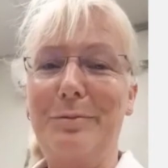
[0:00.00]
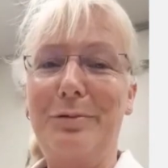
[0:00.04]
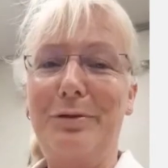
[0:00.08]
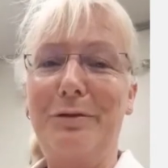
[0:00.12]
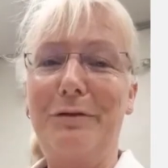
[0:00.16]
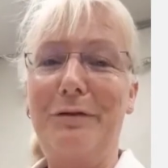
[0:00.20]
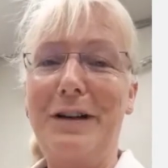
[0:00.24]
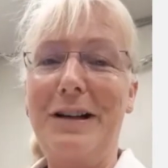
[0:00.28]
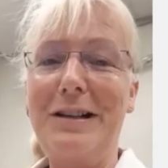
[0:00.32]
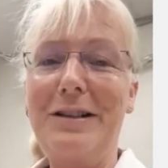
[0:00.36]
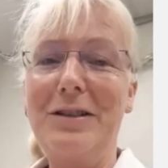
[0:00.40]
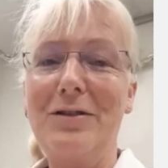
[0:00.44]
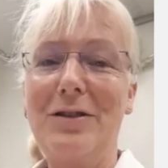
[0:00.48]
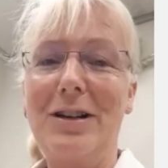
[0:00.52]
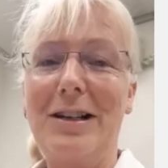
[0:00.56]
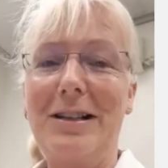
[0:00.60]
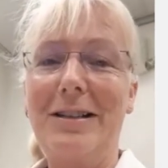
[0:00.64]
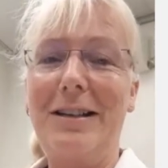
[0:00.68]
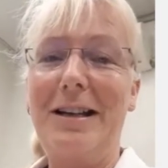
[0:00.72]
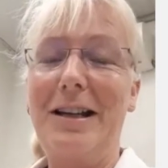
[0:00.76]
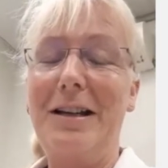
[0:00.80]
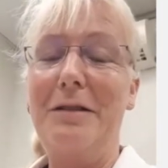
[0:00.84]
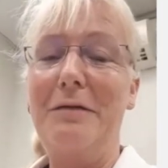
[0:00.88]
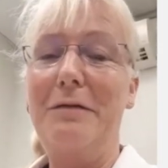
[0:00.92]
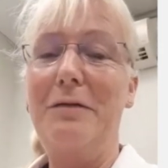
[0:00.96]
professor
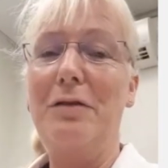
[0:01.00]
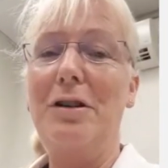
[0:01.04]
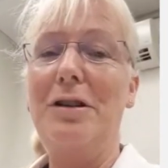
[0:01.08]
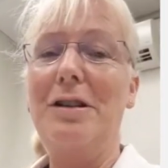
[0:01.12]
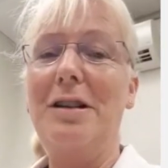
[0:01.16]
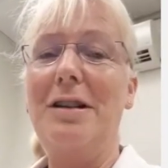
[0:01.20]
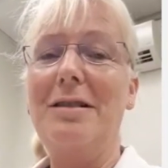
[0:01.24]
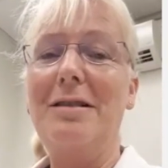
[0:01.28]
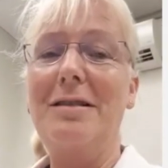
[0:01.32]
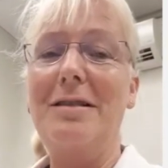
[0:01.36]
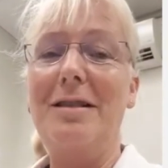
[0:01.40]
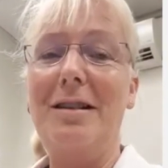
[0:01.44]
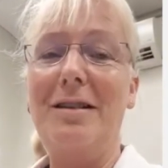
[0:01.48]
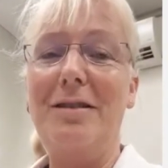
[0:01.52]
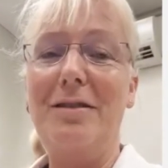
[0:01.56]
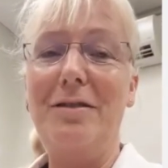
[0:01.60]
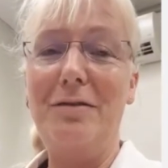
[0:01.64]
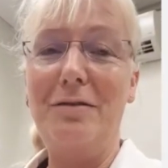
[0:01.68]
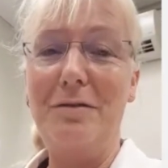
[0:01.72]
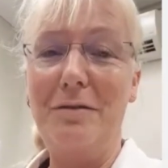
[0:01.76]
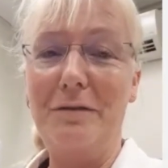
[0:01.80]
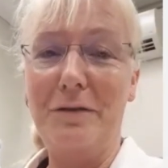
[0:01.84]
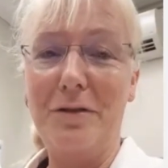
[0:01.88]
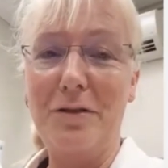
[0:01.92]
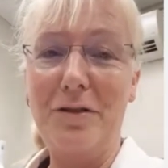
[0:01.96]
at California State
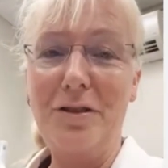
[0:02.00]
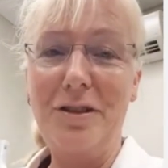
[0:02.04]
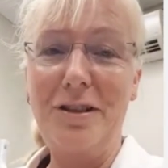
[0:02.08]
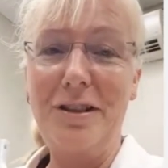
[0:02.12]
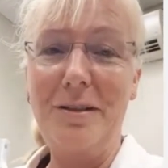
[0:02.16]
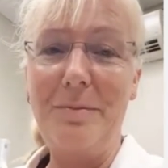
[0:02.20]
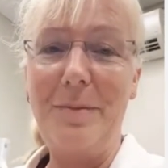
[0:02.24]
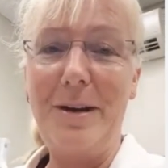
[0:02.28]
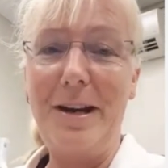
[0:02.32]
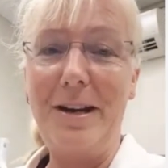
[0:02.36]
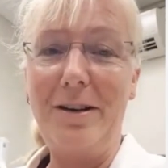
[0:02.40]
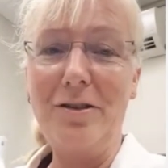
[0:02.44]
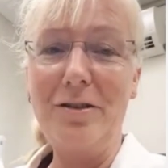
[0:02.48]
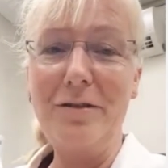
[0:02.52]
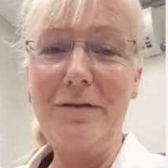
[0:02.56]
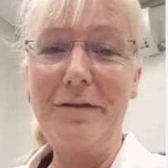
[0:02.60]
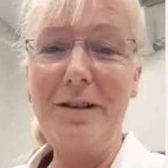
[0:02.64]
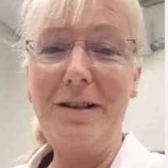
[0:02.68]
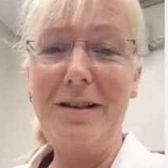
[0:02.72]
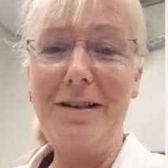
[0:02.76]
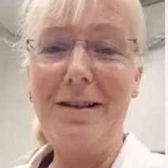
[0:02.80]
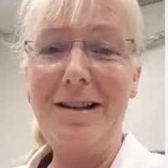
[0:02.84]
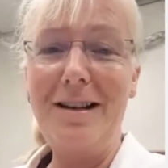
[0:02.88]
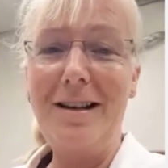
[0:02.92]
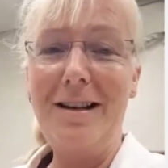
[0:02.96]
University,
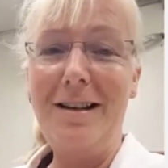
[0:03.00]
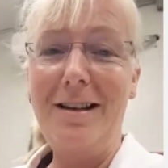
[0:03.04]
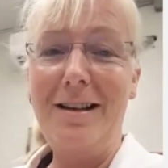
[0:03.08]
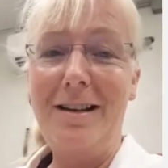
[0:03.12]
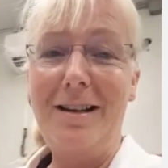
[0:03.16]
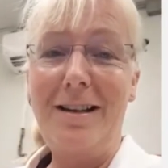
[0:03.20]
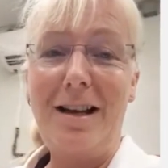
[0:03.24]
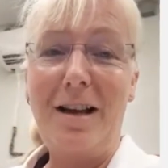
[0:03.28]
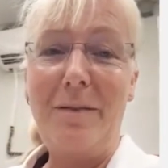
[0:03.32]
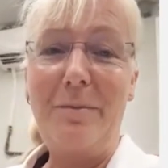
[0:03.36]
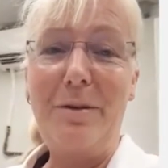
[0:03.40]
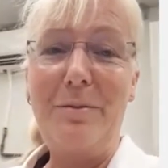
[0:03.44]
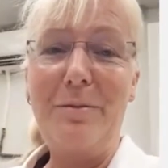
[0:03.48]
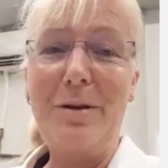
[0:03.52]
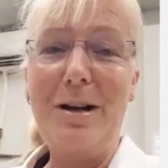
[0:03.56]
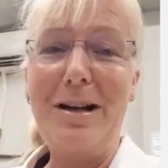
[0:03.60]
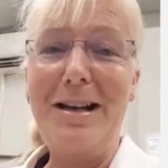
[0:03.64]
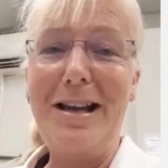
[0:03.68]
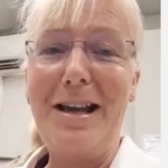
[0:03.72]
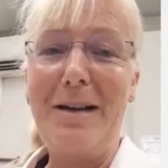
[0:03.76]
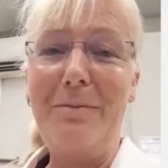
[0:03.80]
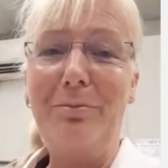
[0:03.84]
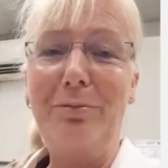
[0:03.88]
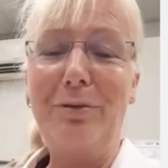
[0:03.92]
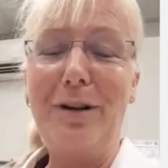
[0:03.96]
Bakersfield. I'm in my
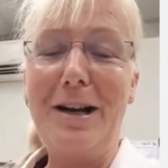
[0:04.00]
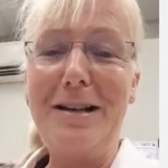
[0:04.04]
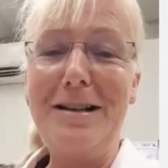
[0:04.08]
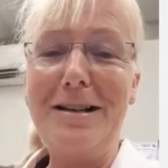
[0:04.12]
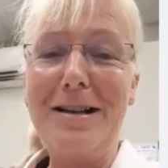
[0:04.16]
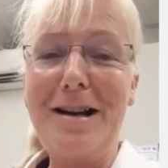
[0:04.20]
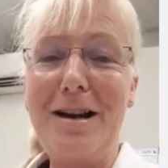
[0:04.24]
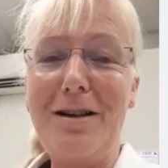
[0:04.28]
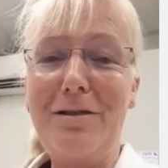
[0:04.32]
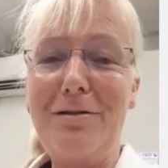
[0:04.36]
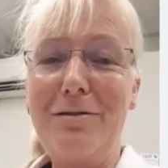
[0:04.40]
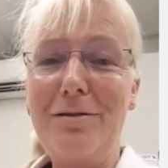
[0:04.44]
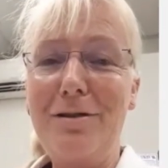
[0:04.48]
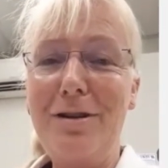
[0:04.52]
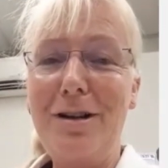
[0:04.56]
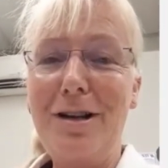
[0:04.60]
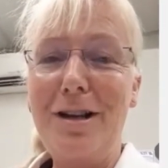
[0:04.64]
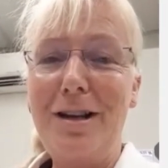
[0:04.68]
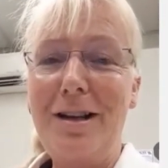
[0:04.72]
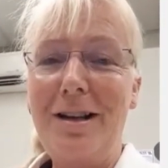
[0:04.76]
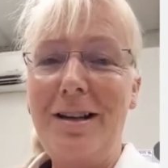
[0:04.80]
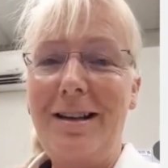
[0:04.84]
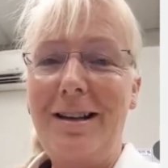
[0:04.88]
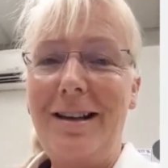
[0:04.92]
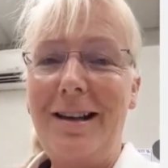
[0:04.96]
lab right now,
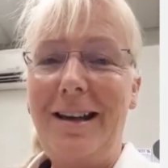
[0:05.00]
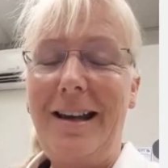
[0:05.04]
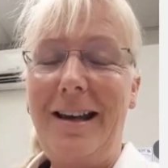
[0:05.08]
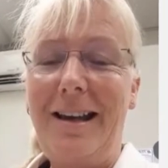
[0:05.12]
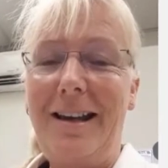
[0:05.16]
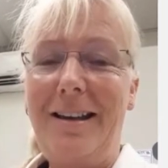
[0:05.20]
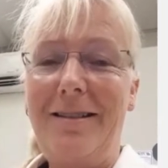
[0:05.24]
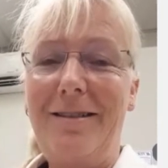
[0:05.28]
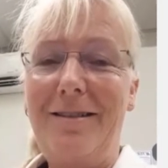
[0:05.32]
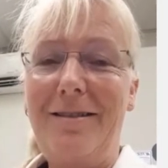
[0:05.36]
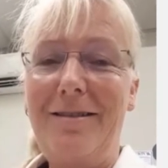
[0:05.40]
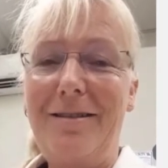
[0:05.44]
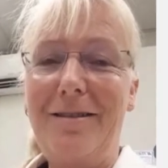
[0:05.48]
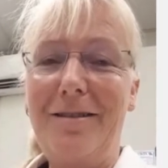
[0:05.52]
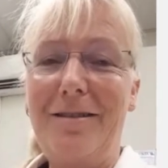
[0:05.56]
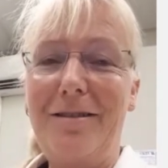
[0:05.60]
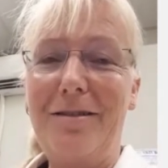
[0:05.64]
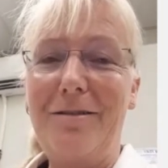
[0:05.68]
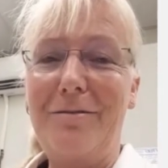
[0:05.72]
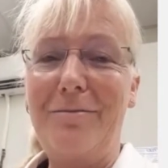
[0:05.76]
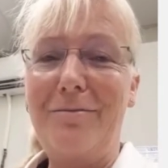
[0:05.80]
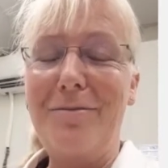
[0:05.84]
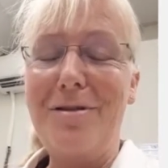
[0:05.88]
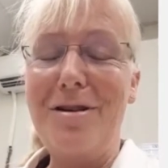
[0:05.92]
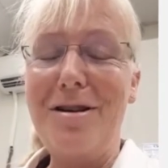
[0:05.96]
and
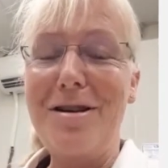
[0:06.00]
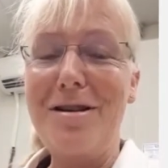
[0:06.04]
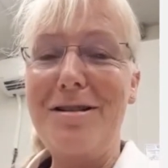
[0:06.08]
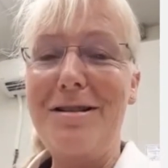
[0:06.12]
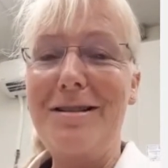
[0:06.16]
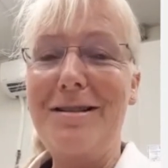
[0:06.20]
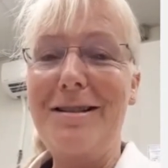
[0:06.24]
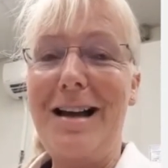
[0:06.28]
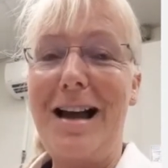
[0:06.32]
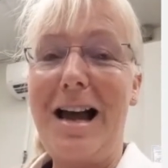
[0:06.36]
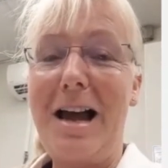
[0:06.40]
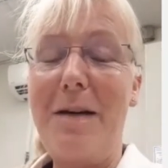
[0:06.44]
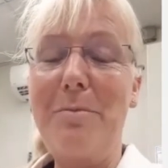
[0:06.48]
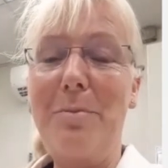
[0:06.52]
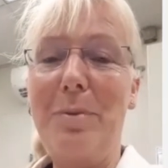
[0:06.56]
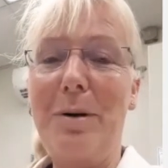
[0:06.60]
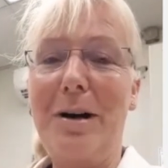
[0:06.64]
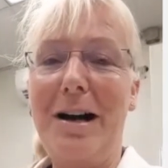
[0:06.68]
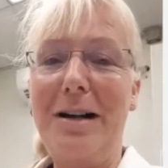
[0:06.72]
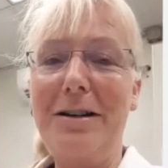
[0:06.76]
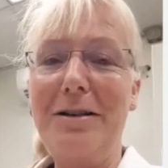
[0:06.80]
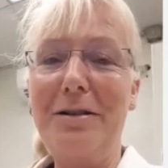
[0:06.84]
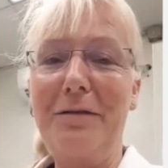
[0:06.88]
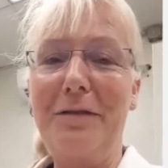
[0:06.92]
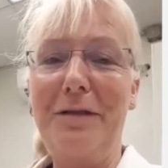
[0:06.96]
I'm
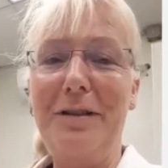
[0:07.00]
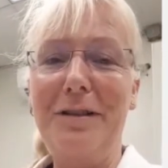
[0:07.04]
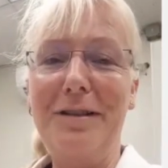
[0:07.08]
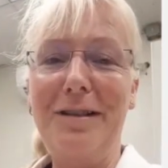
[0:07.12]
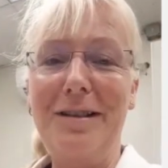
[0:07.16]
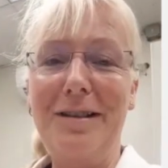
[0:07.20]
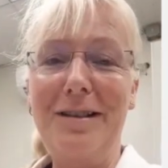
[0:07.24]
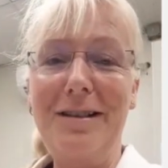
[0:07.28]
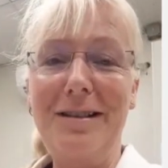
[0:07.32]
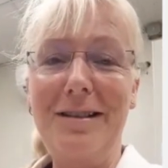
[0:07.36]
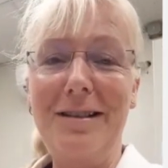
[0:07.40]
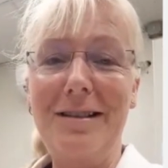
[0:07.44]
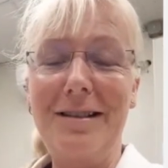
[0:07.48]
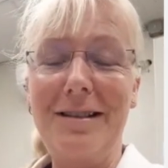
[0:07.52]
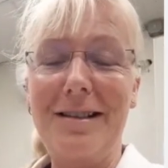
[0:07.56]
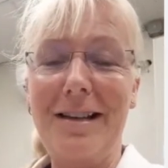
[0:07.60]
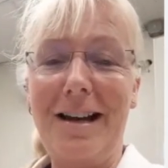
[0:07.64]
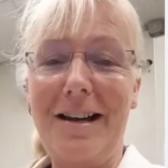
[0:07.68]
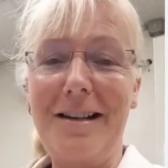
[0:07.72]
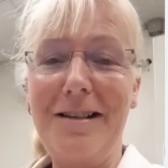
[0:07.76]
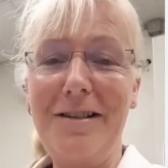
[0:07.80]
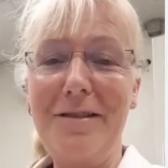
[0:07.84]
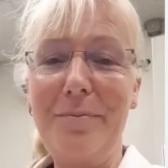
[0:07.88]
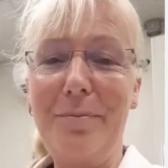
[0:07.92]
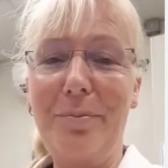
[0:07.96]
part of the citizen
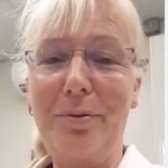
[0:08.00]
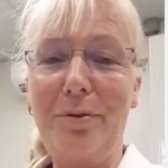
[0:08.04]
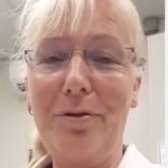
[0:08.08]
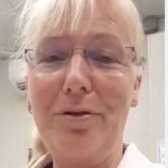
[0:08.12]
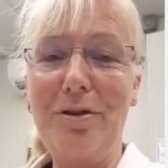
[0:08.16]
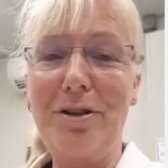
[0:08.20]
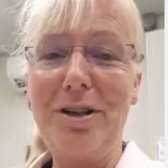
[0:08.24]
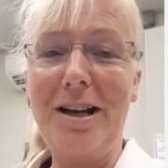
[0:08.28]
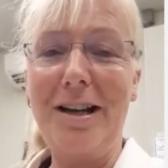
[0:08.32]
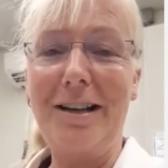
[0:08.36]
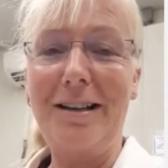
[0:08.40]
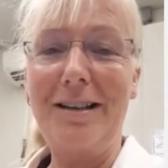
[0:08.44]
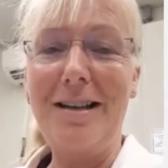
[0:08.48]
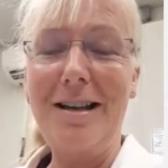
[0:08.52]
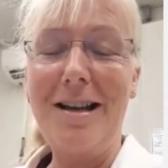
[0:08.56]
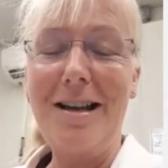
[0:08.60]
science project,